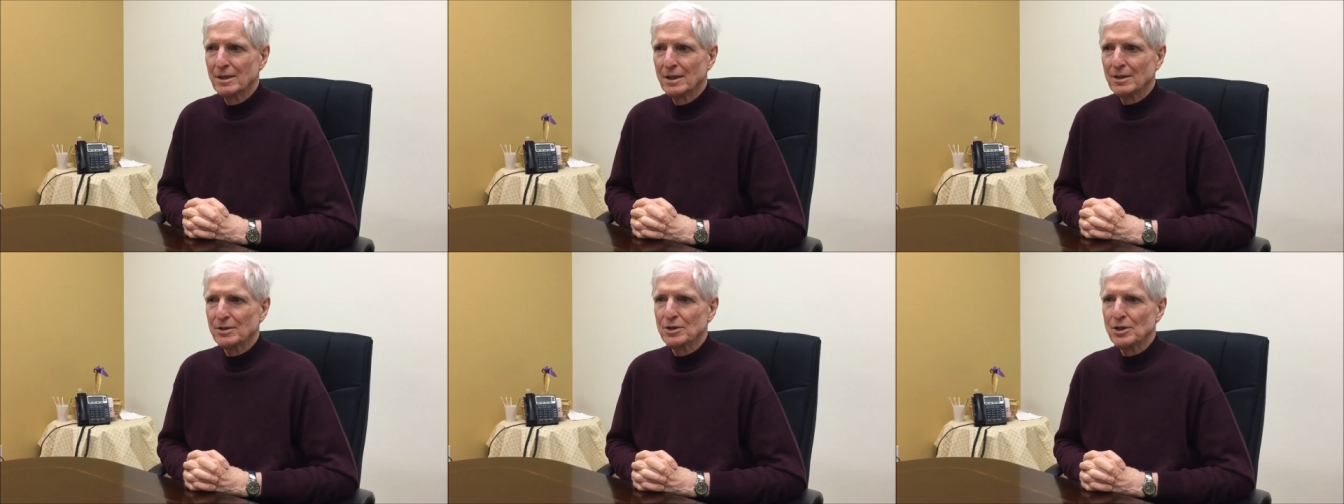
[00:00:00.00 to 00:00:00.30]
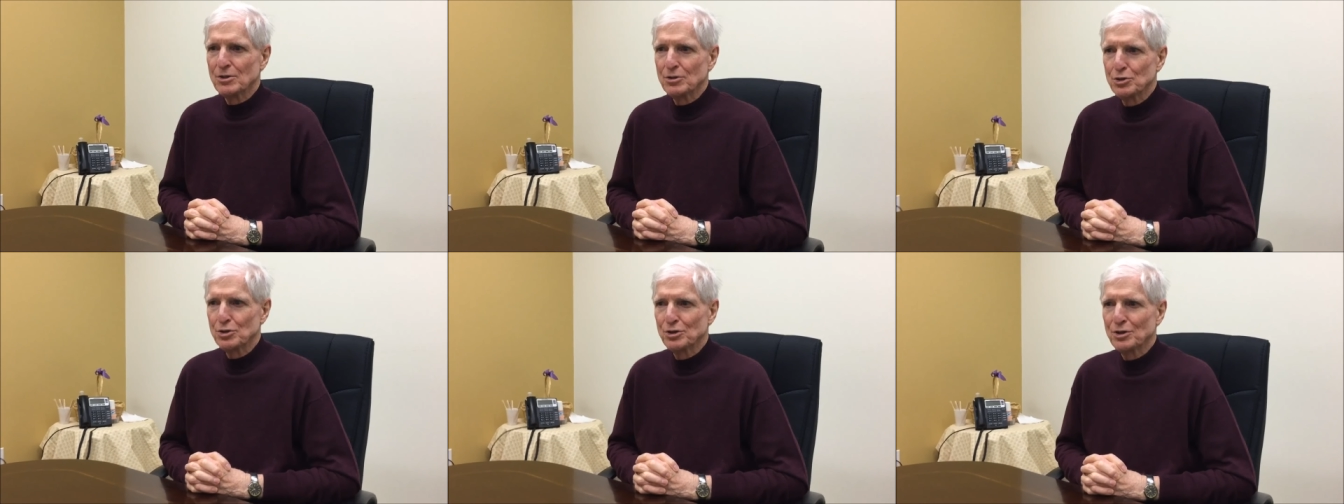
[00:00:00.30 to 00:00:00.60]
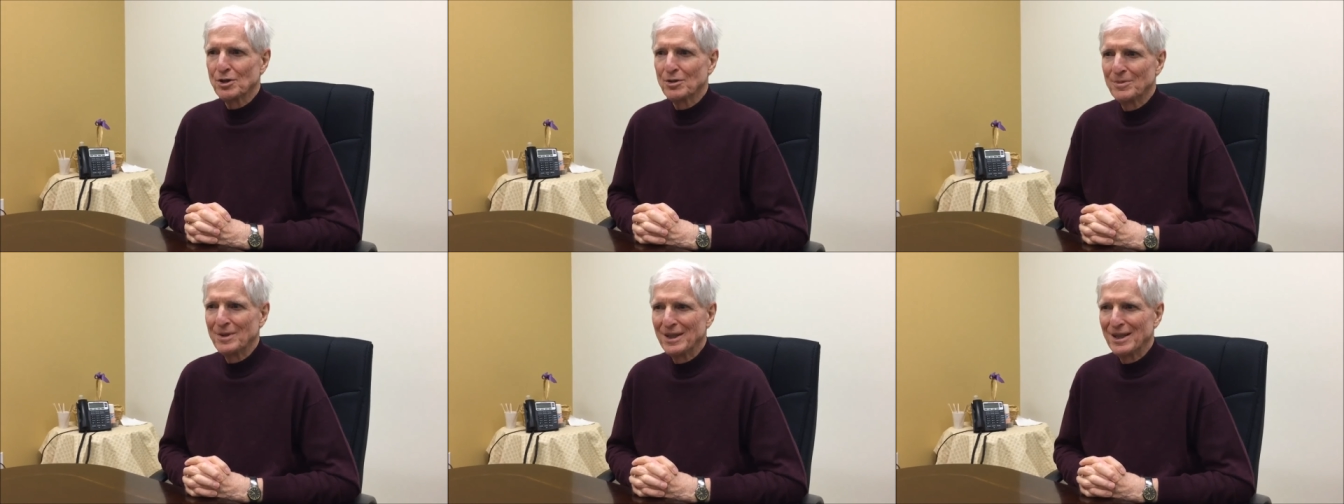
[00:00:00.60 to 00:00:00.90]
associate
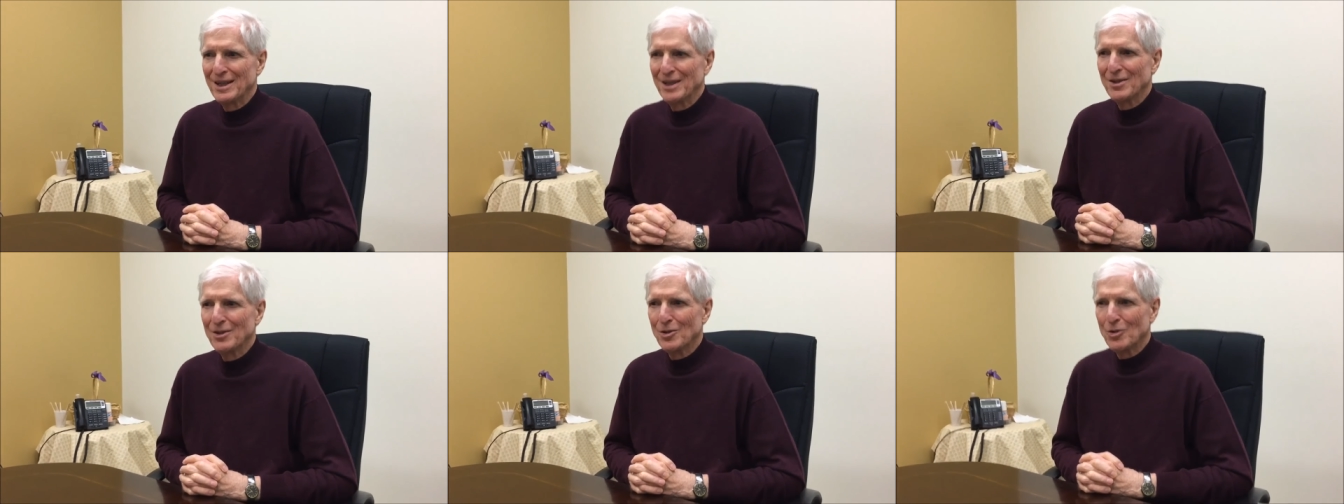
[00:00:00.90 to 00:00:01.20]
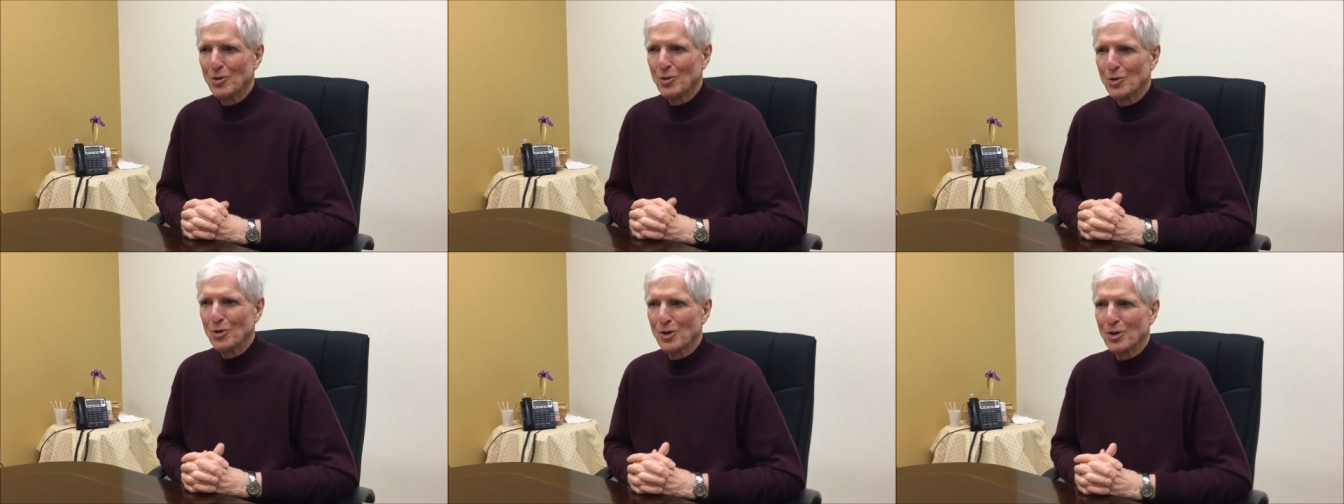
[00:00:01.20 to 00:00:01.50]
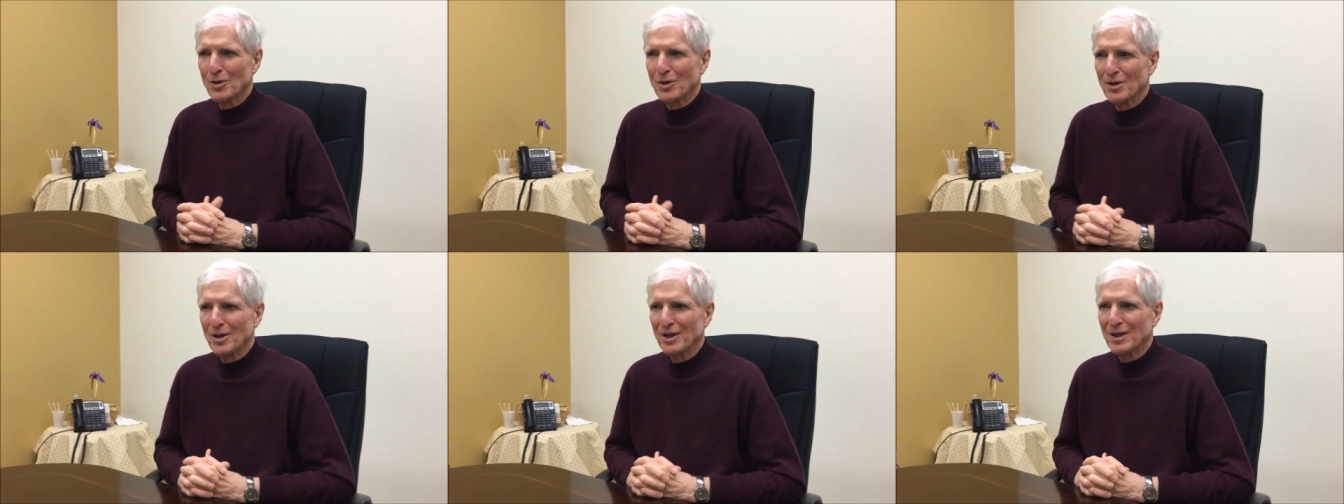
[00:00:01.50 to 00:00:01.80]
committee or
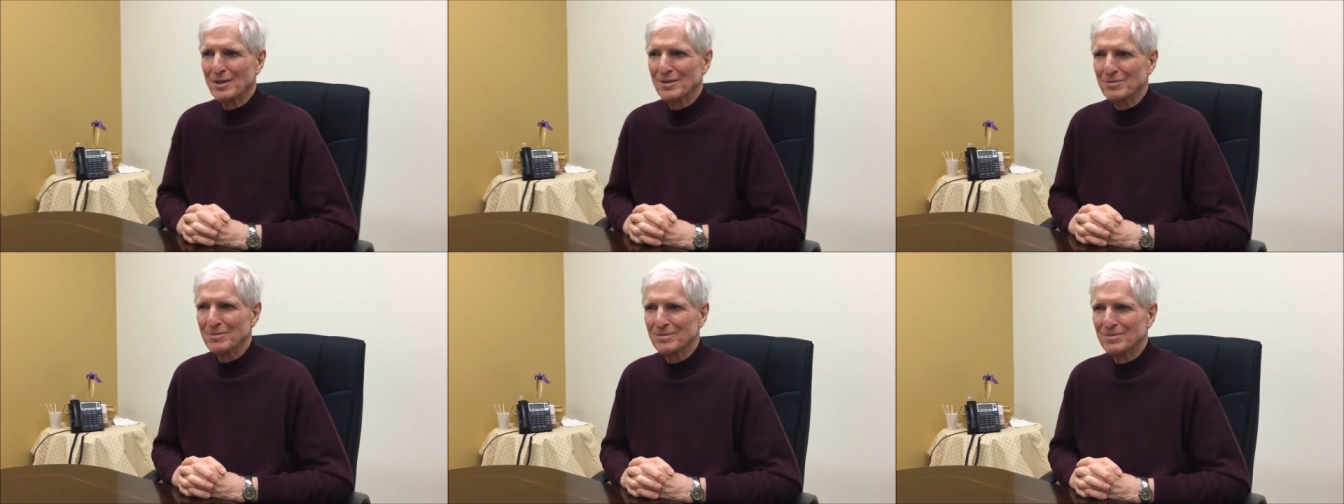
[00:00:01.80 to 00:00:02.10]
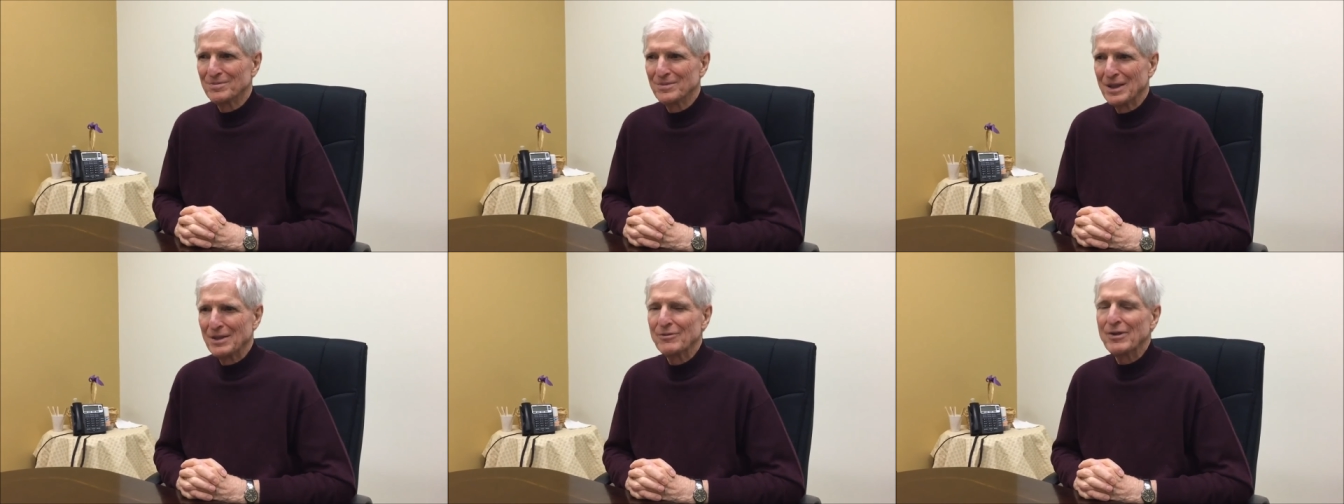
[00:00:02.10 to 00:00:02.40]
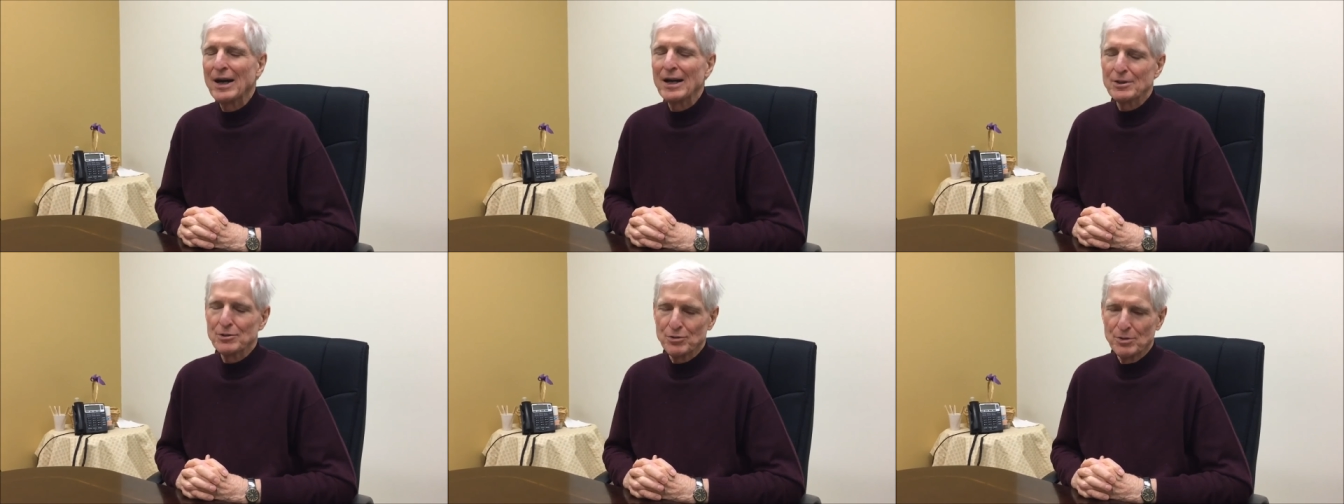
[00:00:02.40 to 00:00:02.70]
um,
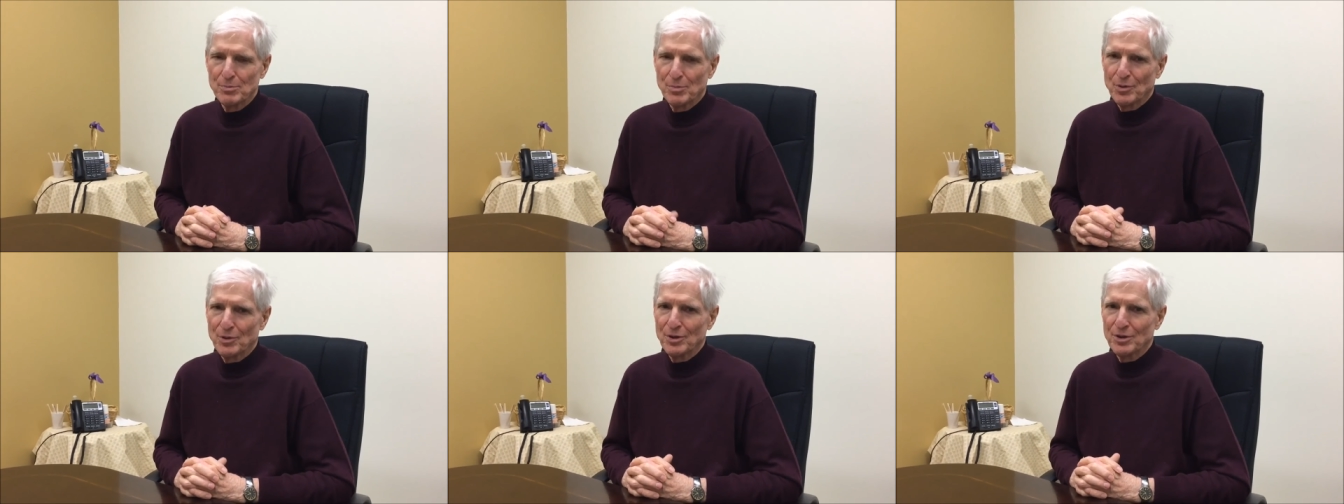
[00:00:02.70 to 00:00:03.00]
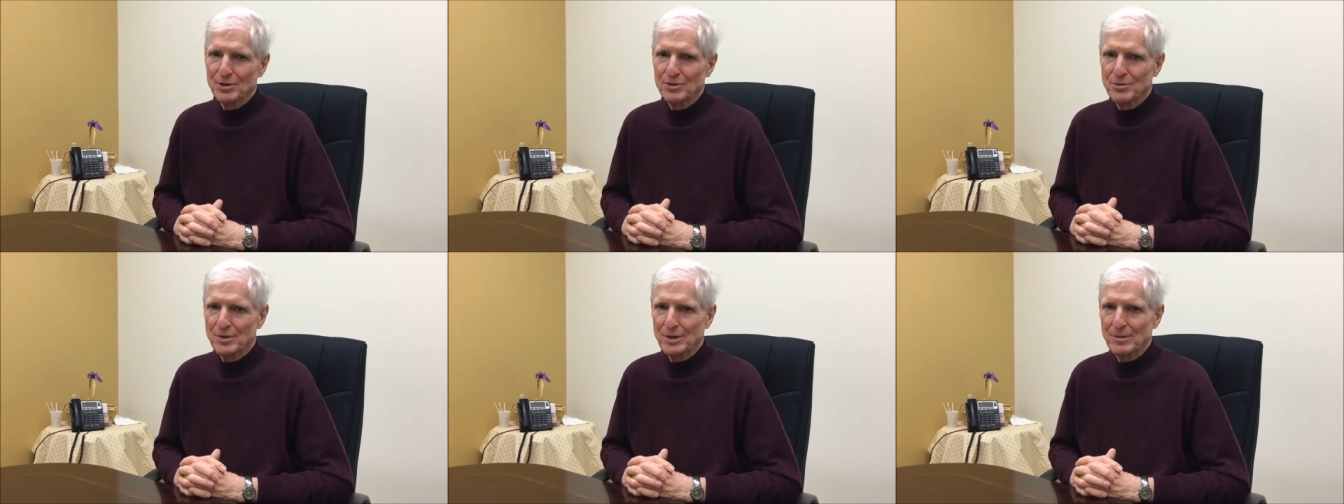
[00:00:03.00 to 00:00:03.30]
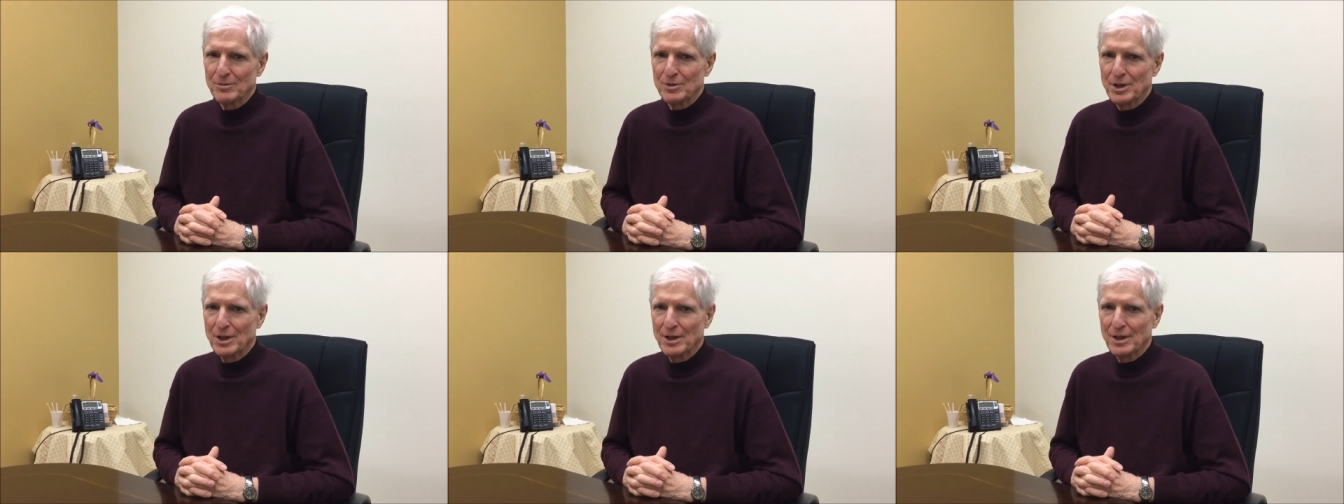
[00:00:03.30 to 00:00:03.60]
advisory board is what
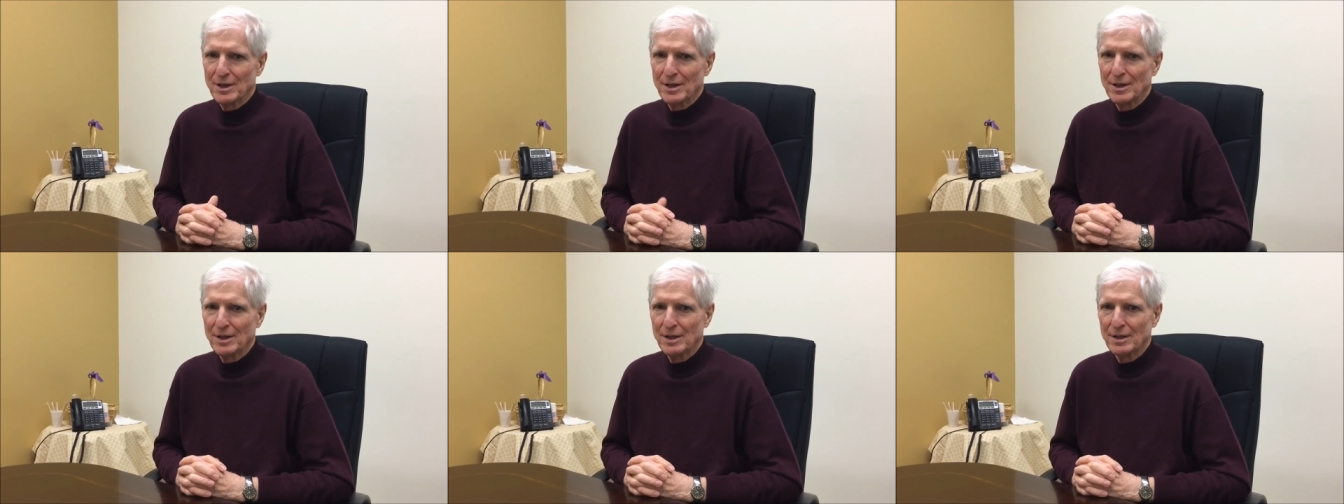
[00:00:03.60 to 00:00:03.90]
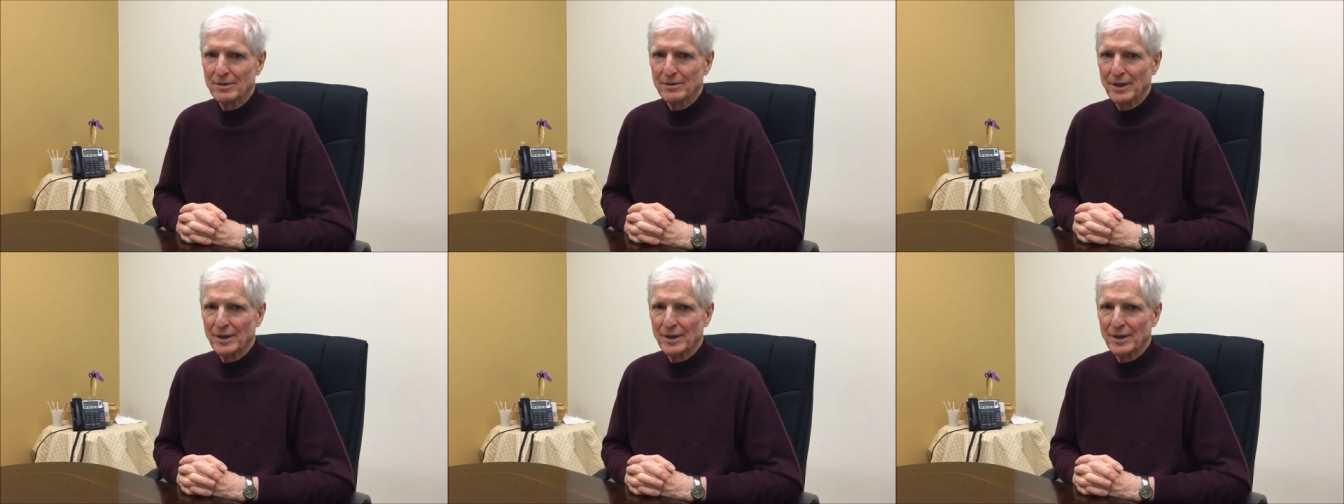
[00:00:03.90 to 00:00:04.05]
I'm trying to think of.